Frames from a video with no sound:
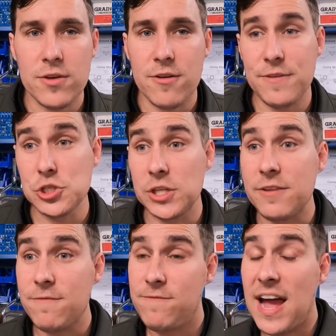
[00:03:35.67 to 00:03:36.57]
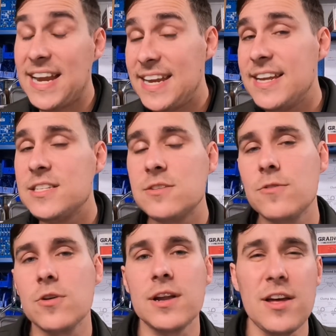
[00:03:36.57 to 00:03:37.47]
They're officially findings
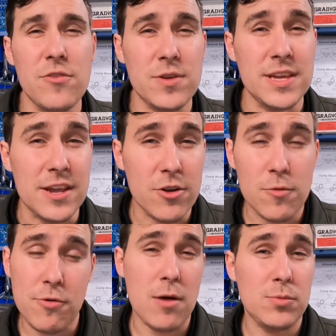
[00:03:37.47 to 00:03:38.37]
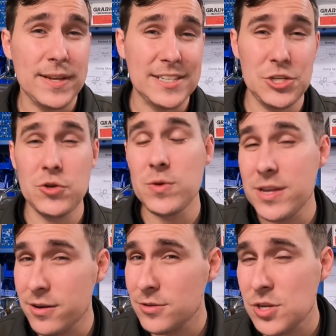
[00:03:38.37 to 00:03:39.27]
for another year, probably 2
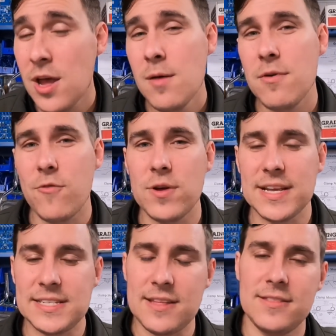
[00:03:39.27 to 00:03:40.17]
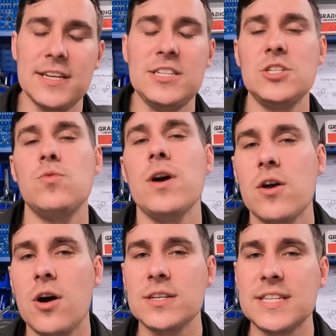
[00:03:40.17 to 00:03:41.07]
years, before they say this is what
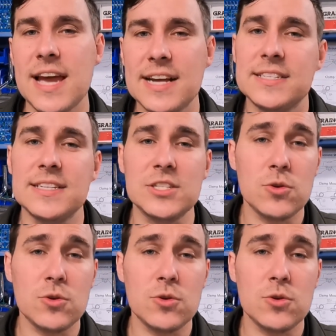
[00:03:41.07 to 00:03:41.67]
caused the accident.